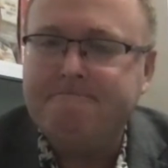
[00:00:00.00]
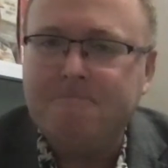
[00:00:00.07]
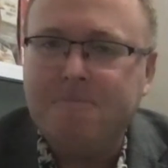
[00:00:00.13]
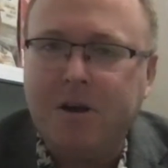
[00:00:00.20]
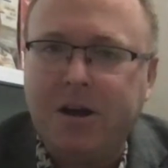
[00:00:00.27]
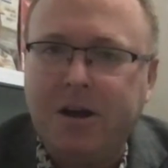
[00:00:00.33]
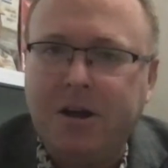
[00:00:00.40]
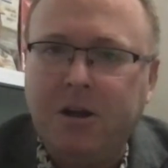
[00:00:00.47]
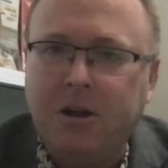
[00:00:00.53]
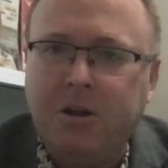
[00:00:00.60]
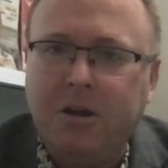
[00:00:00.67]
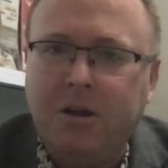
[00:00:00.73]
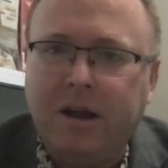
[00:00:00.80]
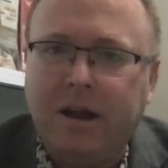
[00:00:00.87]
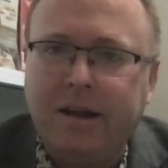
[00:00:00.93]
Well,
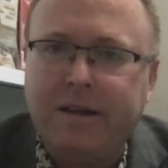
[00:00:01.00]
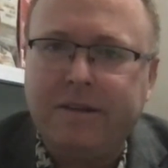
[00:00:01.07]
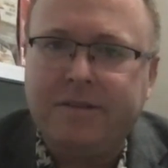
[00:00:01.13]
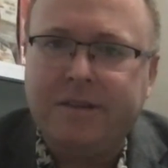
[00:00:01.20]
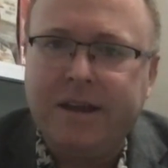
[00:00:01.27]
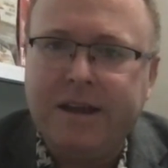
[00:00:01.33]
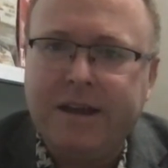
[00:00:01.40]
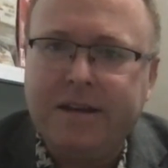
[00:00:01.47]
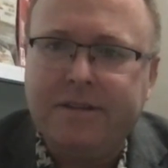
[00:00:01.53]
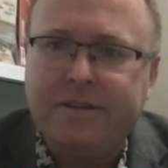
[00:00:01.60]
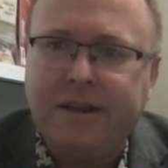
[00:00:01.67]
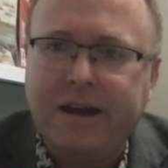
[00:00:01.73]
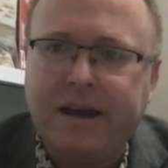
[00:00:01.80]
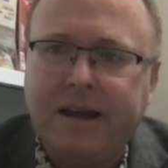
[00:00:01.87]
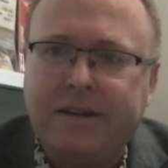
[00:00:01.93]
I think
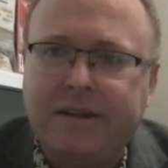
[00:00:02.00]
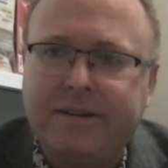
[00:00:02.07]
that,